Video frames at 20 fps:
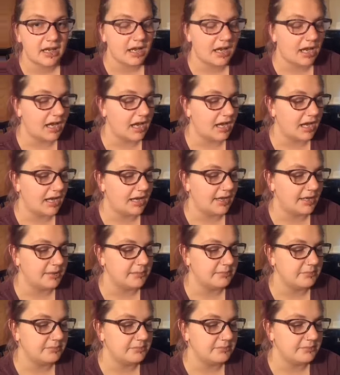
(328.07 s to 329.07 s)

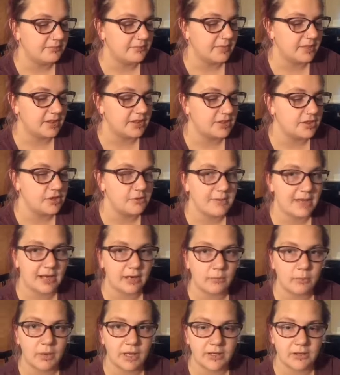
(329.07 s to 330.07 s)
No
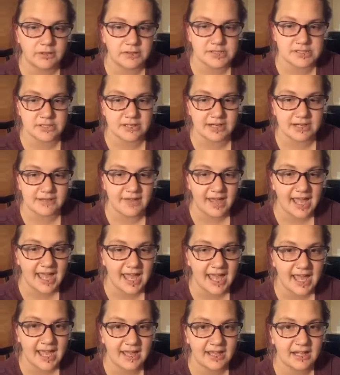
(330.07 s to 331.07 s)
matter what altar I've
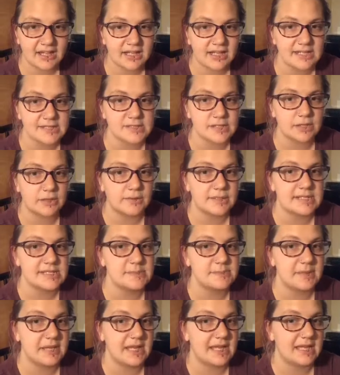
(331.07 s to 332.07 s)
had, it's always
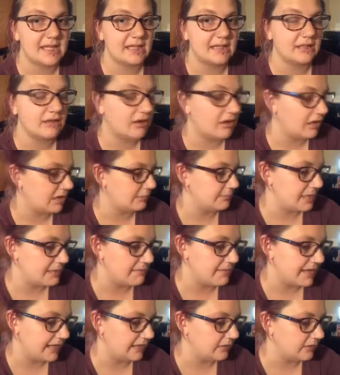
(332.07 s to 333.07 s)
been on my
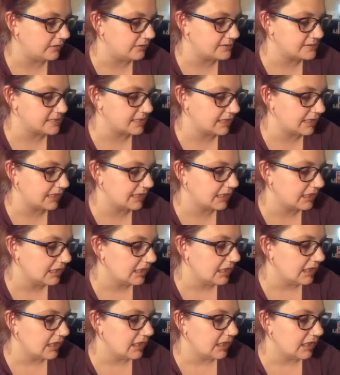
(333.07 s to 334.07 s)
main altar.
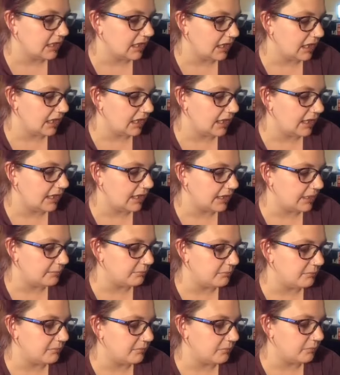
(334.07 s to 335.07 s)

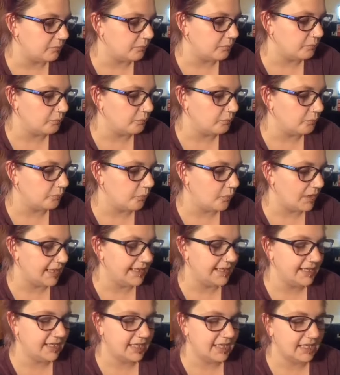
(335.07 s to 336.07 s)

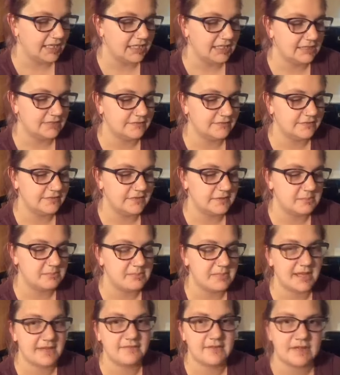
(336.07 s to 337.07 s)
One of
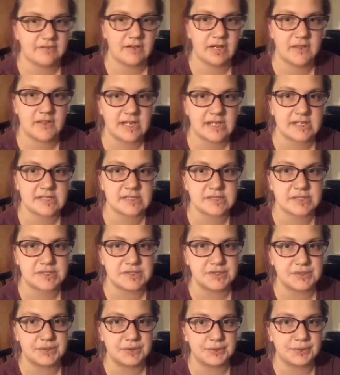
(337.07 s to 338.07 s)
my favorite things to
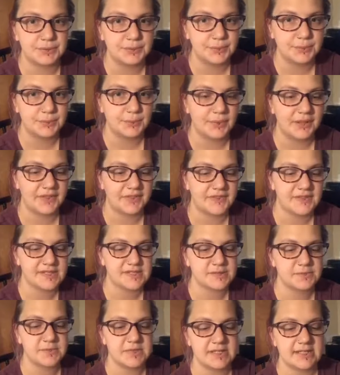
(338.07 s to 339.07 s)
do with
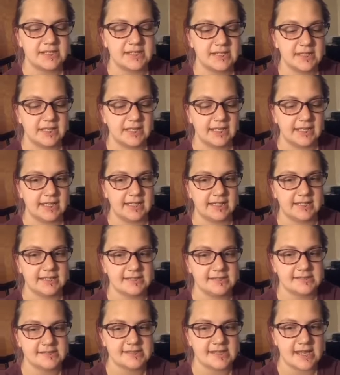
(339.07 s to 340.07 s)
this one
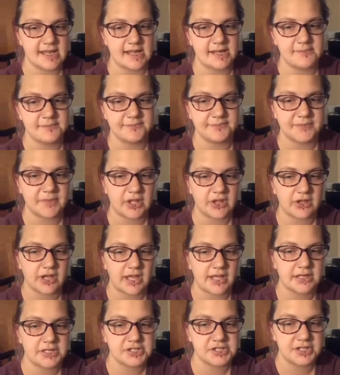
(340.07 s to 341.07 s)
is, I'll
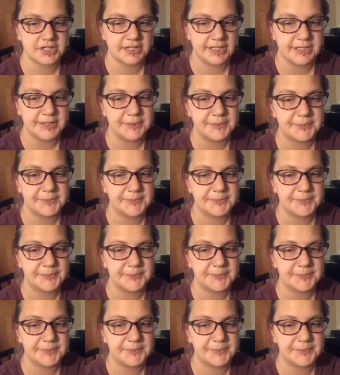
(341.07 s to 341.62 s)
kind of show you.